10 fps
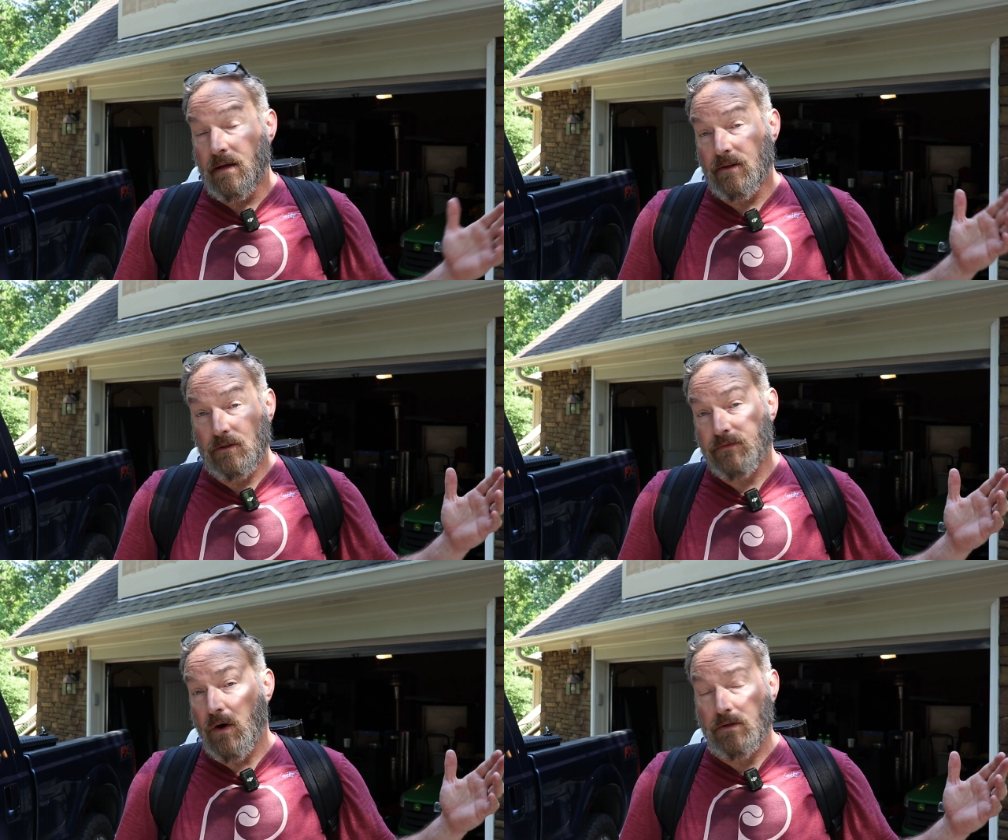
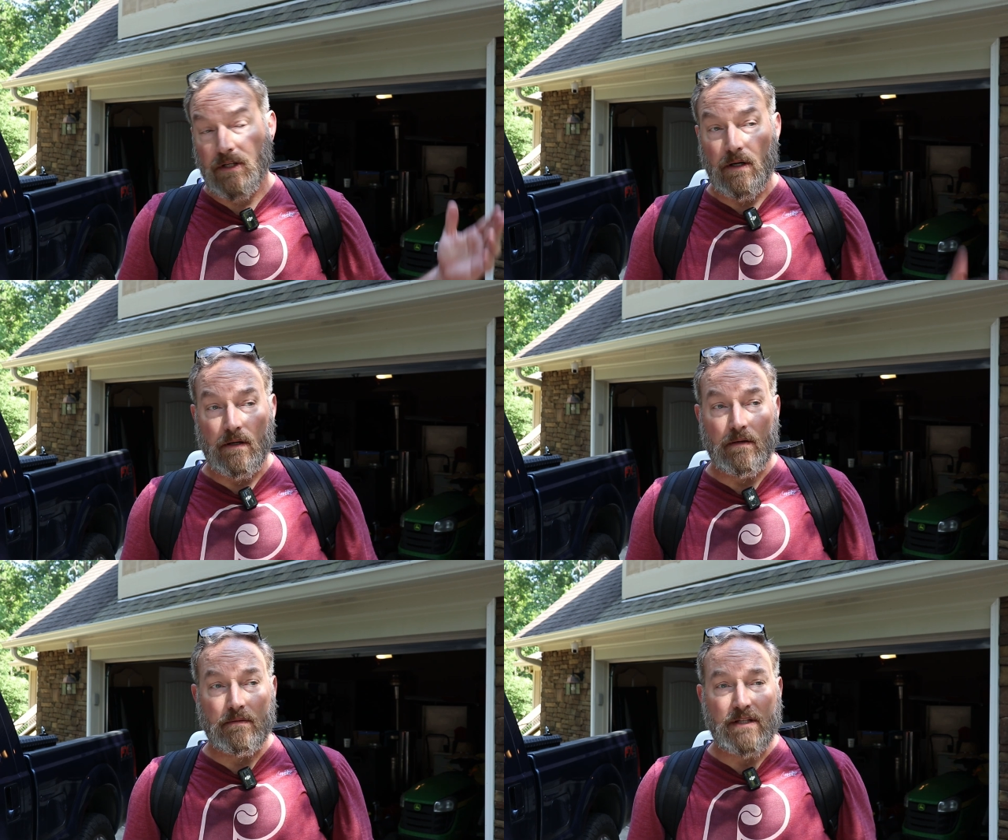those folks that
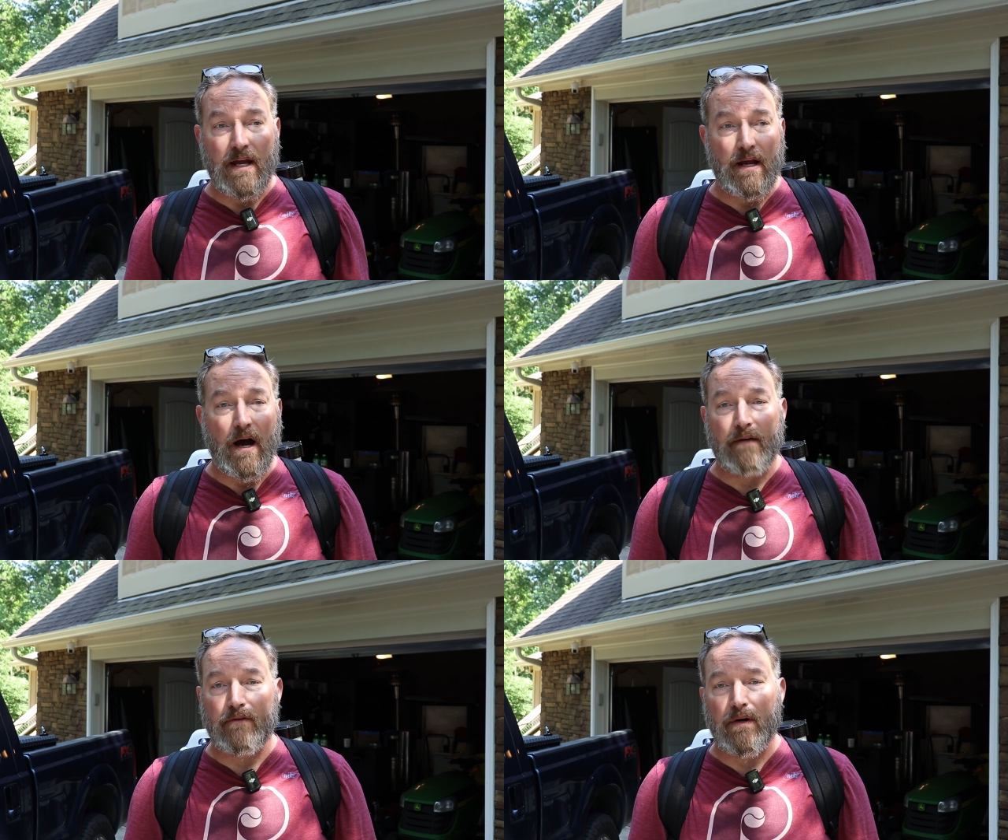are, say,
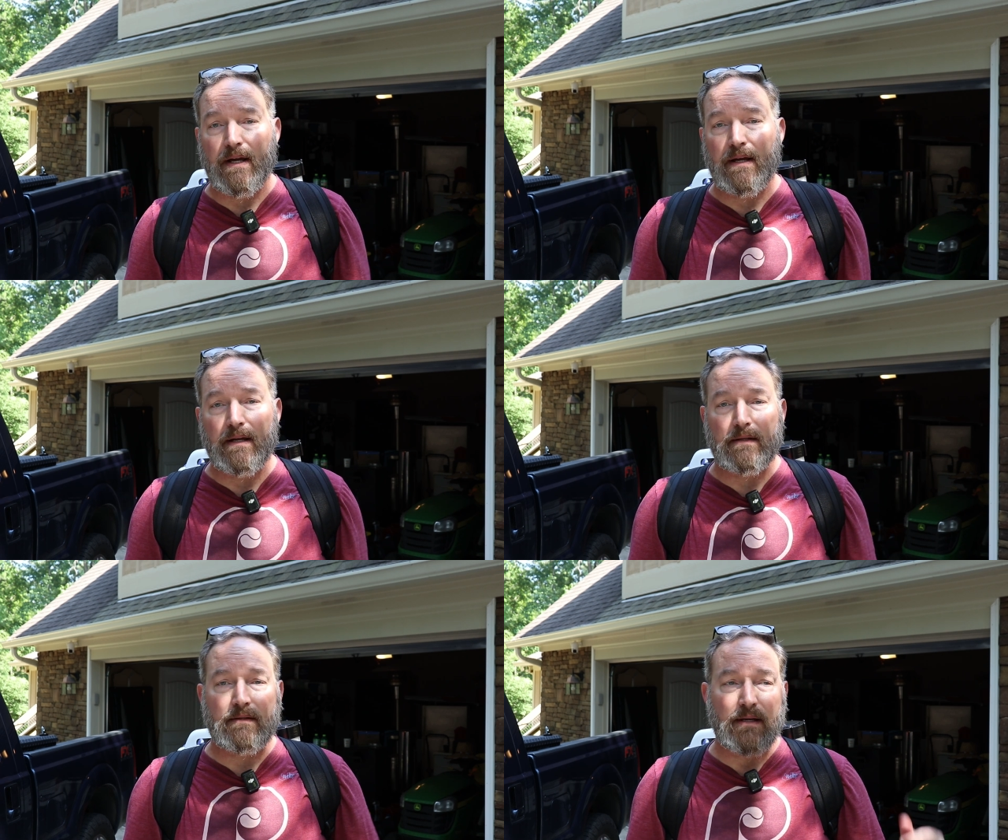off-grid
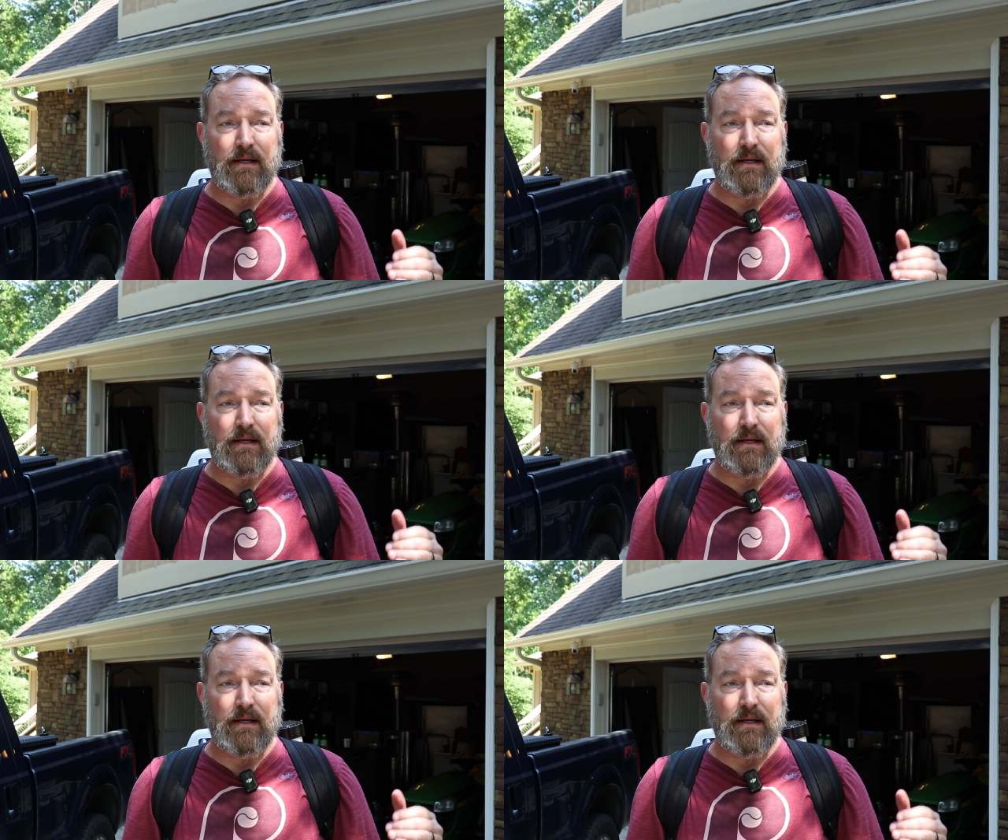in a